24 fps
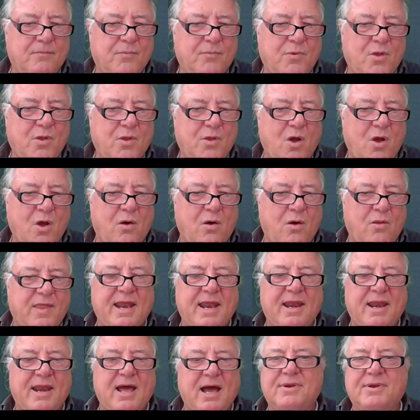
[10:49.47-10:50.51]
on that
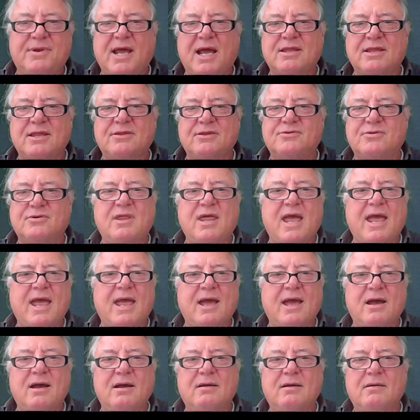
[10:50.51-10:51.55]
update through
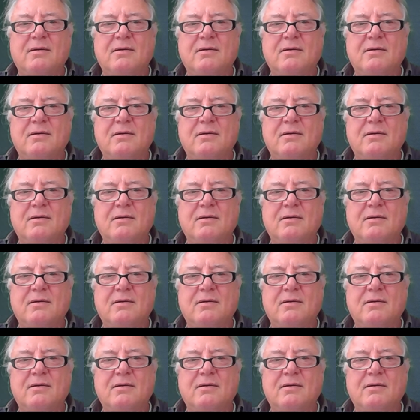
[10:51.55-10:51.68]
there.